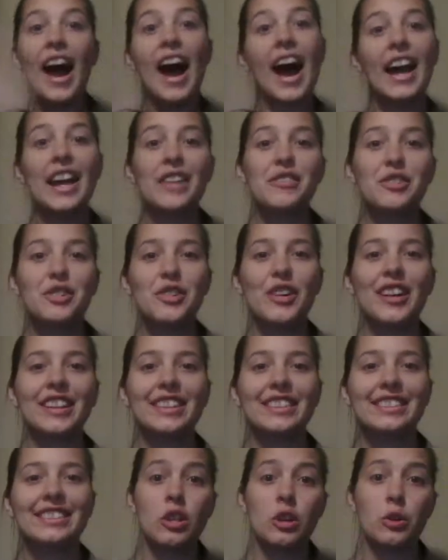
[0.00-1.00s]
Hi everyone!
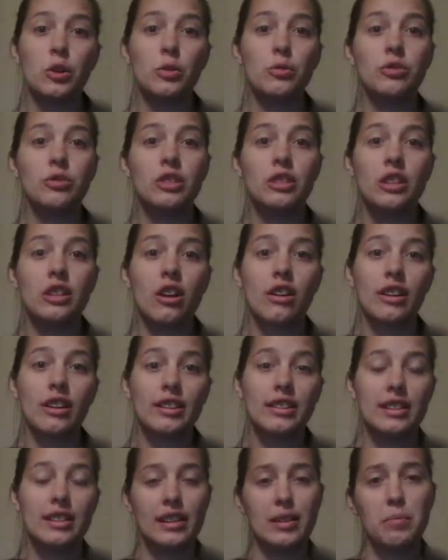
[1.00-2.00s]
So the dog is
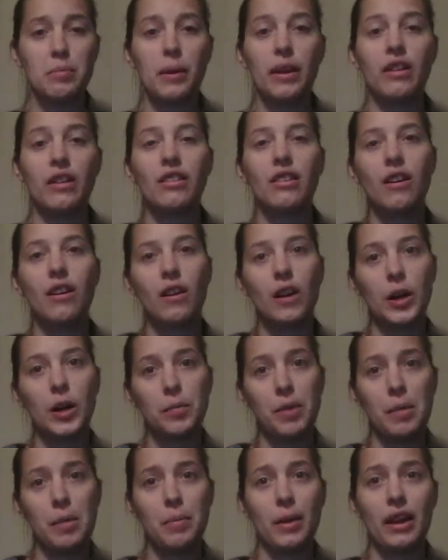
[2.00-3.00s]
sleeping on
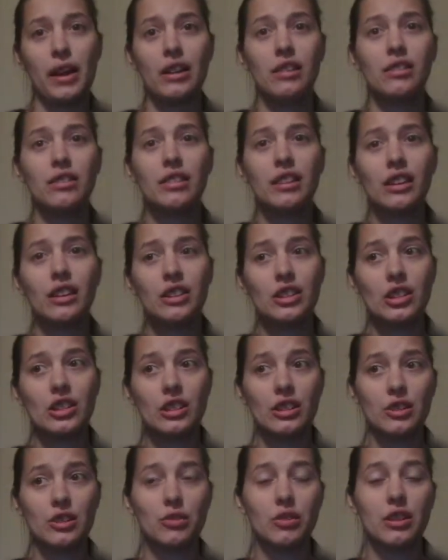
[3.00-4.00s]
my bed and she
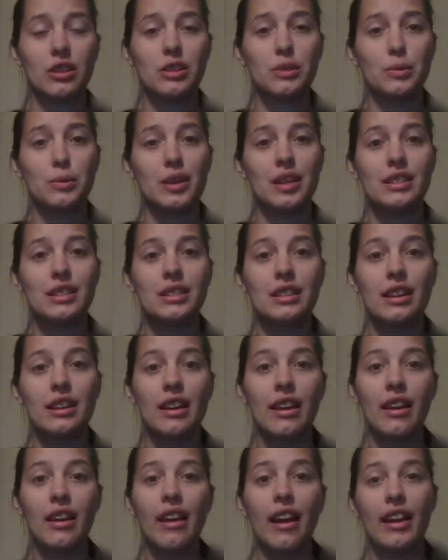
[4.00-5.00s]
looks really sweet
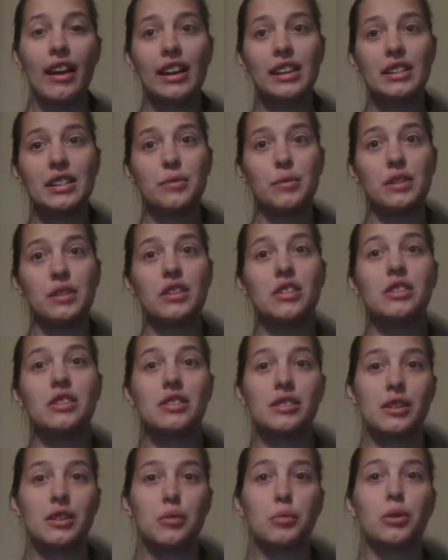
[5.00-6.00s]
and I didn't want to
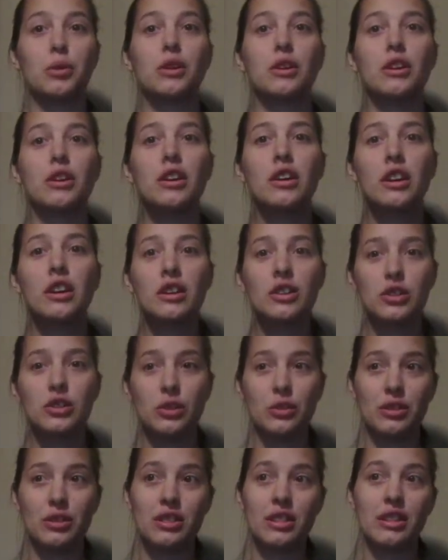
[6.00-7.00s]
disturb her. So
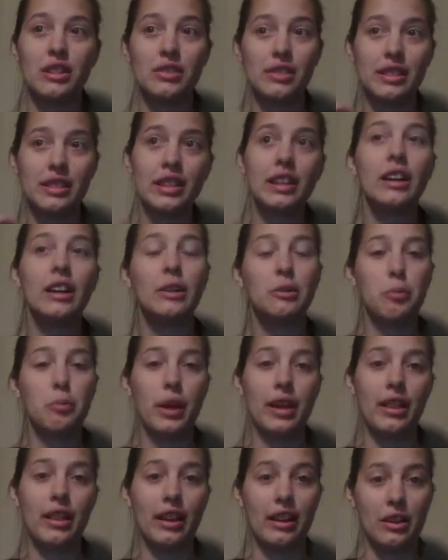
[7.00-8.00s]
instead of sitting on the
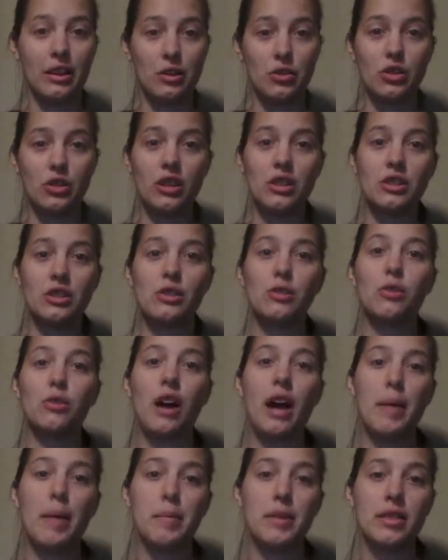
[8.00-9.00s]
bed like I usually do,
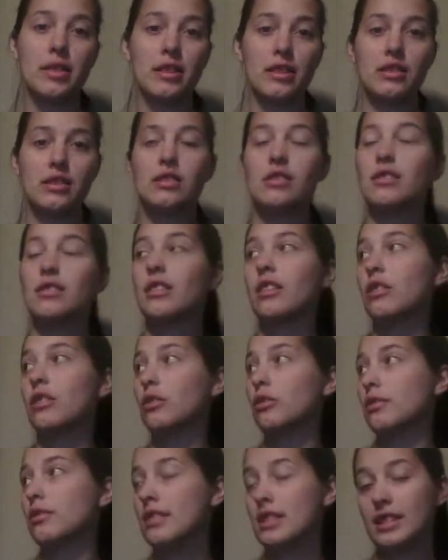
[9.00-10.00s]
I'm in this
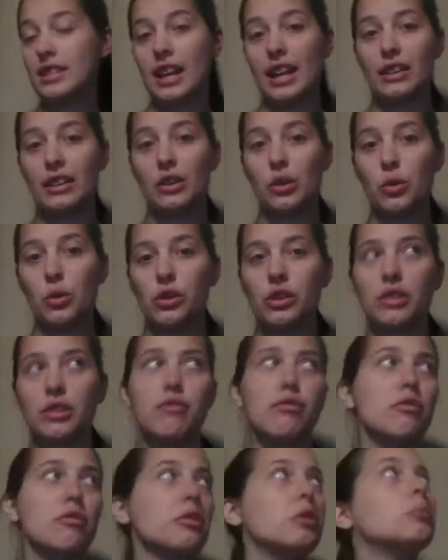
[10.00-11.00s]
little sad corner of
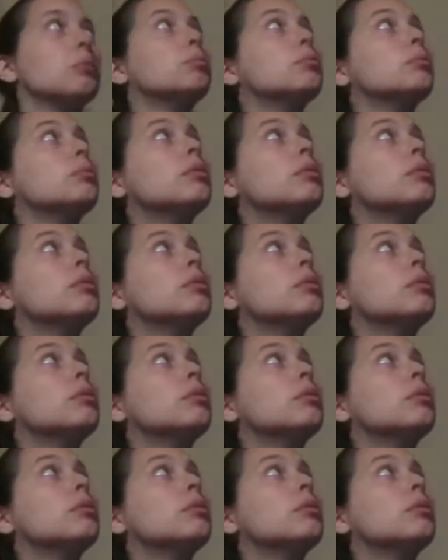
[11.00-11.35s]
the room,